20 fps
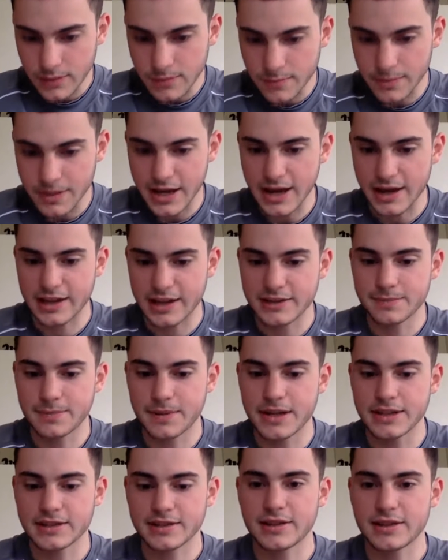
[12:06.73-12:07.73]
But yeah, that's
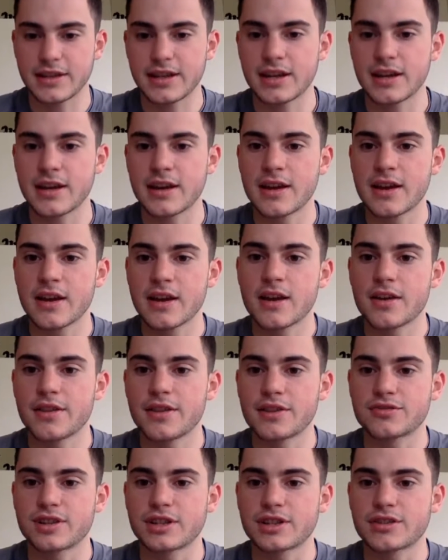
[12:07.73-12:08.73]
basically
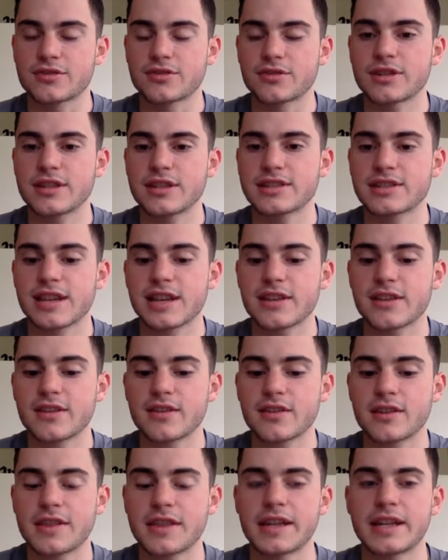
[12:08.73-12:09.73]
the stretch shortening
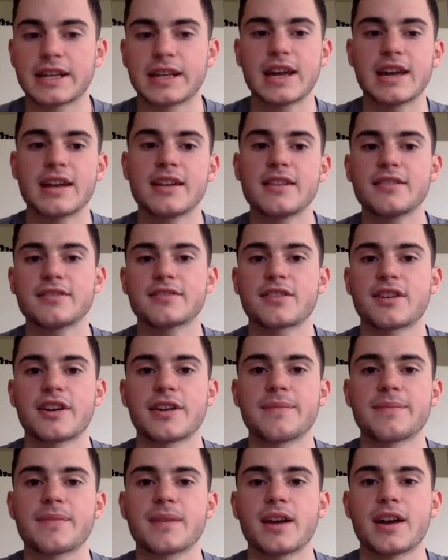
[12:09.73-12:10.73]
cycle. And then again,
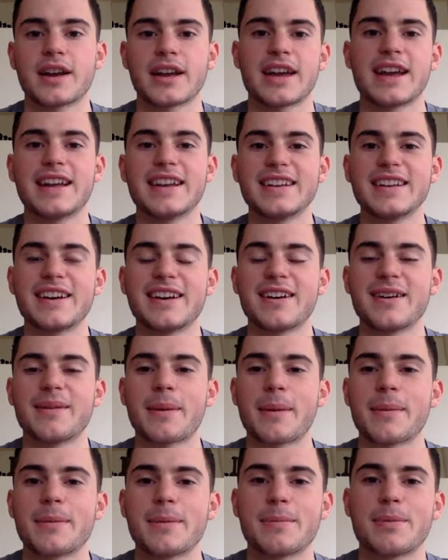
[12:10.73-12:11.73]
I'm going
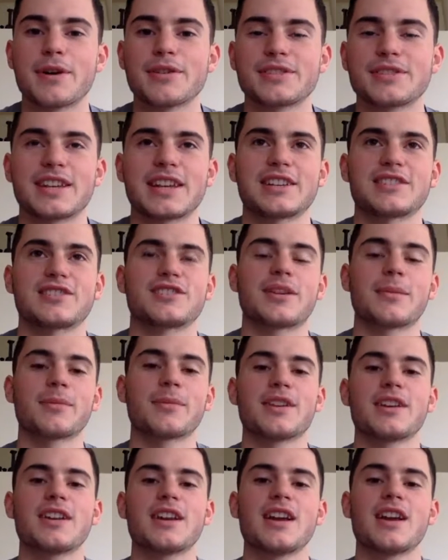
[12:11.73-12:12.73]
to be posting like a
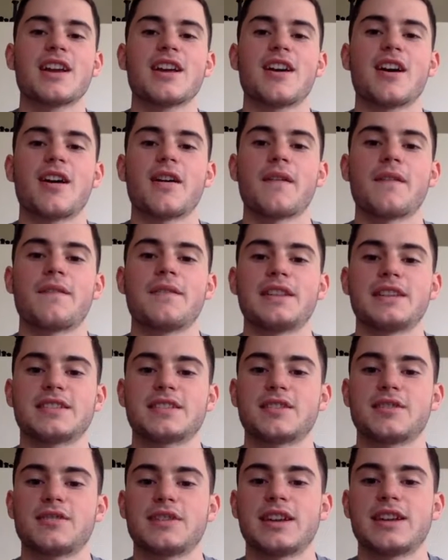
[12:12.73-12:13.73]
summary of
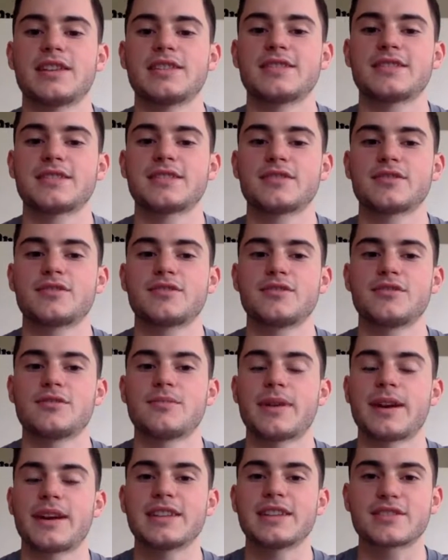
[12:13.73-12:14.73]
these Q&As to
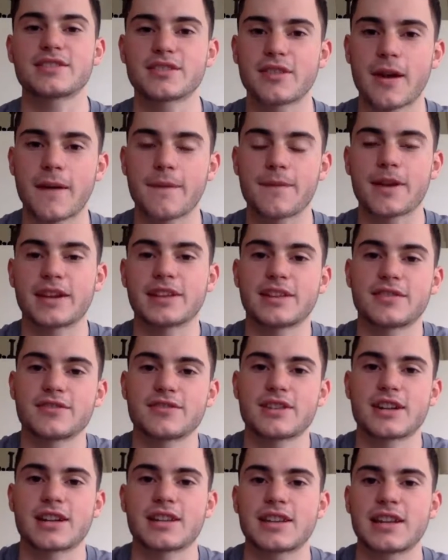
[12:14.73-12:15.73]
my Instagram if you guys haven't
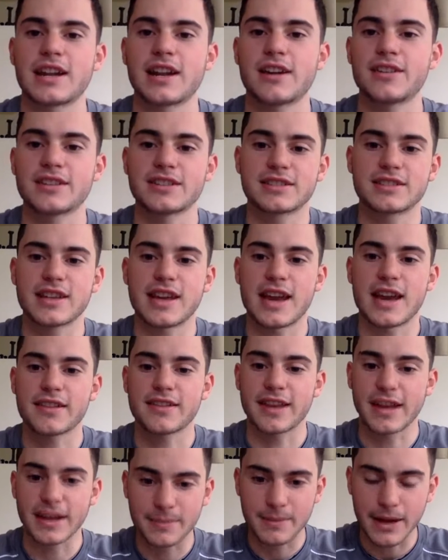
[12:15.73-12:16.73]
checked that out. It's
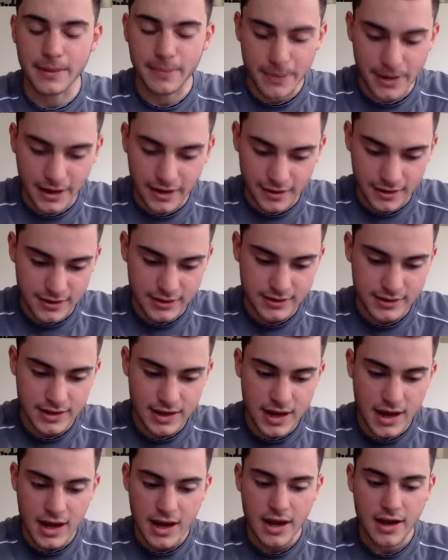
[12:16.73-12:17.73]
at LikeMikeBarrins.
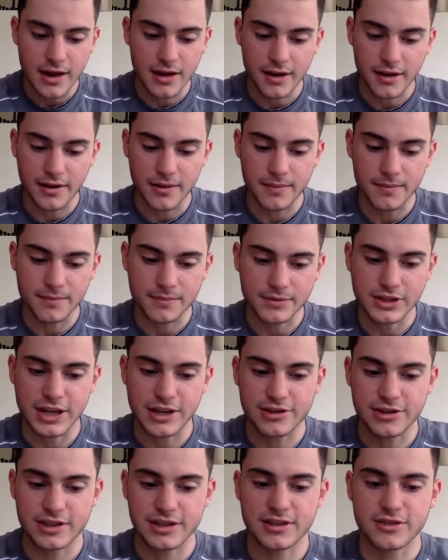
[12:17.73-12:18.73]
So
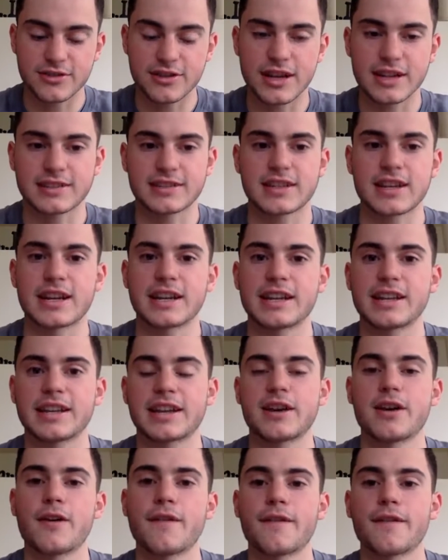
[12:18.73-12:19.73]
yeah, you guys kind of get
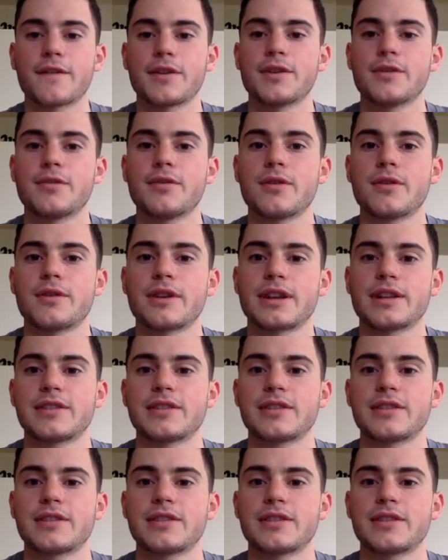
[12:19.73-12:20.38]
like an overview of